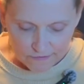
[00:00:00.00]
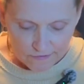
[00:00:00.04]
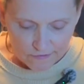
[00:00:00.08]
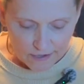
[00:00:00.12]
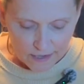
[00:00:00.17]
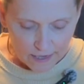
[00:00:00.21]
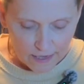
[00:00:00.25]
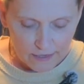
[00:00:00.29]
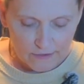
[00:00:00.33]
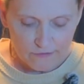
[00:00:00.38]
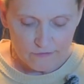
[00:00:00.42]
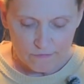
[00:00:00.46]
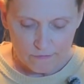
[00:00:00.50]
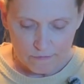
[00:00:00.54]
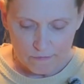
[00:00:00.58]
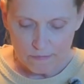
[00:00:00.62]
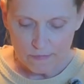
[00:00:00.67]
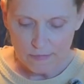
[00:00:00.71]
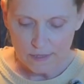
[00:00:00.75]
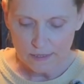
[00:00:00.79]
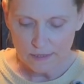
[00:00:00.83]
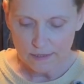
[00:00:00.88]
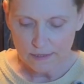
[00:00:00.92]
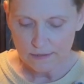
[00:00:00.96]
5
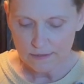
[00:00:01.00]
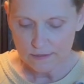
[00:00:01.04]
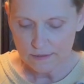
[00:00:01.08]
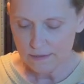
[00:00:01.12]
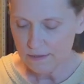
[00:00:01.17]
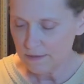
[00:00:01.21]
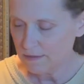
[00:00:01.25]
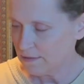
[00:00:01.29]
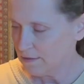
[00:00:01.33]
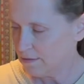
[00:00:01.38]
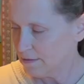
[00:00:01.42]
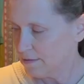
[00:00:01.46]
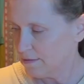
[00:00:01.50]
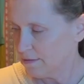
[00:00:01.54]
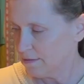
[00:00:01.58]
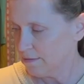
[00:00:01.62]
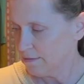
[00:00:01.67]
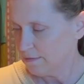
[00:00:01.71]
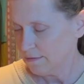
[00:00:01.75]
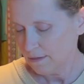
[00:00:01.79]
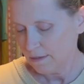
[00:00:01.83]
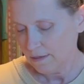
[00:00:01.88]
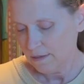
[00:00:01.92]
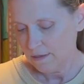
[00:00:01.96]
minutes.
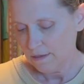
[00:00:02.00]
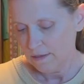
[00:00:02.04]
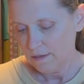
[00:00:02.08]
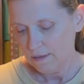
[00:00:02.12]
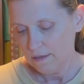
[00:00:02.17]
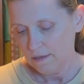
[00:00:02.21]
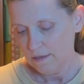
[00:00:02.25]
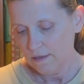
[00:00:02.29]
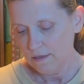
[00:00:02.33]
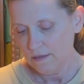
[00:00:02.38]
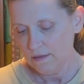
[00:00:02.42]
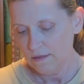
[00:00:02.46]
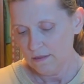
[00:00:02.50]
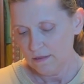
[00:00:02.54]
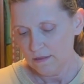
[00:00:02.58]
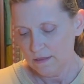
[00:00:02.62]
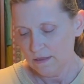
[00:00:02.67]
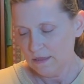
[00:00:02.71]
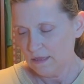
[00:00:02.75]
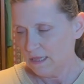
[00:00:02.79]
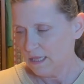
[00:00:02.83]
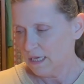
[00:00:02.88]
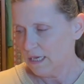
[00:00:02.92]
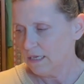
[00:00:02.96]

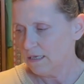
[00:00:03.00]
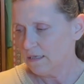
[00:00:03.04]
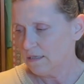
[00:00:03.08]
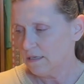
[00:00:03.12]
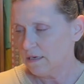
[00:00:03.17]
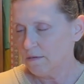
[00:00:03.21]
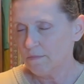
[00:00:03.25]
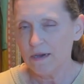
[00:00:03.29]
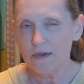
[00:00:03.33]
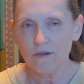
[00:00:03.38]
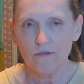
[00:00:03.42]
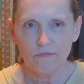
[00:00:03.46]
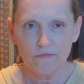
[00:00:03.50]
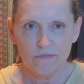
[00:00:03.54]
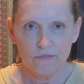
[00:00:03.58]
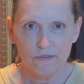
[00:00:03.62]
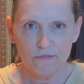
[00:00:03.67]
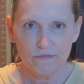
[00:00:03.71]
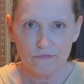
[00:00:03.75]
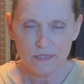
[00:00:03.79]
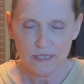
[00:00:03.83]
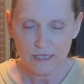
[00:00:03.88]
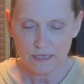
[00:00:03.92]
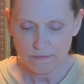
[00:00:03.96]
They did about
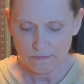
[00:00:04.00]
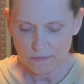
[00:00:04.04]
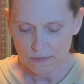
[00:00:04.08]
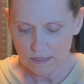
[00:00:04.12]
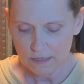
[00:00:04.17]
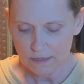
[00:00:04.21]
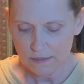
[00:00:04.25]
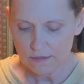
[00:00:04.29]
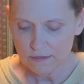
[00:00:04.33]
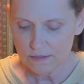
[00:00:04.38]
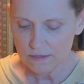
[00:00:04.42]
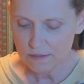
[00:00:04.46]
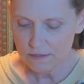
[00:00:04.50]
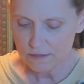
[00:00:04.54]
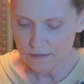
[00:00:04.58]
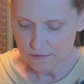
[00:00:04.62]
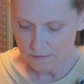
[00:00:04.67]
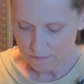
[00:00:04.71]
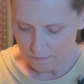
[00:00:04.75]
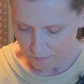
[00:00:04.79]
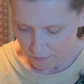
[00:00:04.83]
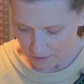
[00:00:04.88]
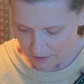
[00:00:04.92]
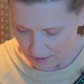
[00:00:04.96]
15 minutes,
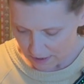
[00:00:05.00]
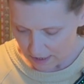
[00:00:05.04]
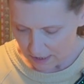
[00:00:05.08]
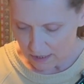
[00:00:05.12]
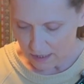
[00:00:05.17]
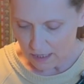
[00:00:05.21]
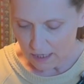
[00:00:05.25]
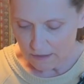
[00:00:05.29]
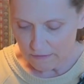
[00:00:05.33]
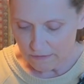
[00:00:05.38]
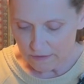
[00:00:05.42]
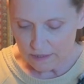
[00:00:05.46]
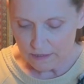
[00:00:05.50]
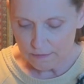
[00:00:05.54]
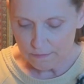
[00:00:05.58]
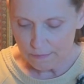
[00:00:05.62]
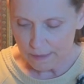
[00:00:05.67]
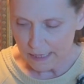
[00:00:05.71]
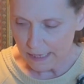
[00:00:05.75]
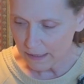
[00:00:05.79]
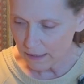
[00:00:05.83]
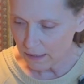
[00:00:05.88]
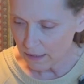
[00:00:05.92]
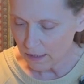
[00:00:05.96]
but they covered it
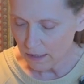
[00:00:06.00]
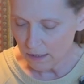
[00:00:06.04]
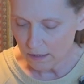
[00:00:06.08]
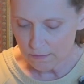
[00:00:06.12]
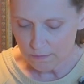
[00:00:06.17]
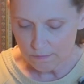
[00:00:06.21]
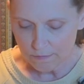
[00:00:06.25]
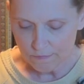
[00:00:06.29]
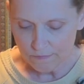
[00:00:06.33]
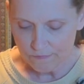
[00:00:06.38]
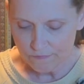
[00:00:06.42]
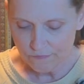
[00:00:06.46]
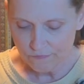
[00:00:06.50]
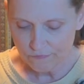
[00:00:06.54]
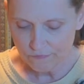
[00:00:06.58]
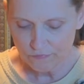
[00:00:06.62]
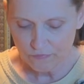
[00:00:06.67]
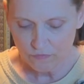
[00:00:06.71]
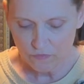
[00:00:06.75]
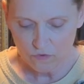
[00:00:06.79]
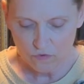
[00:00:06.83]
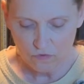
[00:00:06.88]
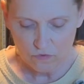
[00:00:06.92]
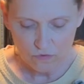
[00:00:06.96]
back up.
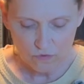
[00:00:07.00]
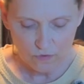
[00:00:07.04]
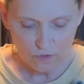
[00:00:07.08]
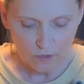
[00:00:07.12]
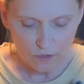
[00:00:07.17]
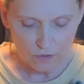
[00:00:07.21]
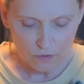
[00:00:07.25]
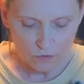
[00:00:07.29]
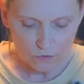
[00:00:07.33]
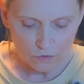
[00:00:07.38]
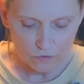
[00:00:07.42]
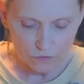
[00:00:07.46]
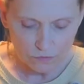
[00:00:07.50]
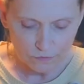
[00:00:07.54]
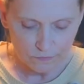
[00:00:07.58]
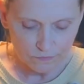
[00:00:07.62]
So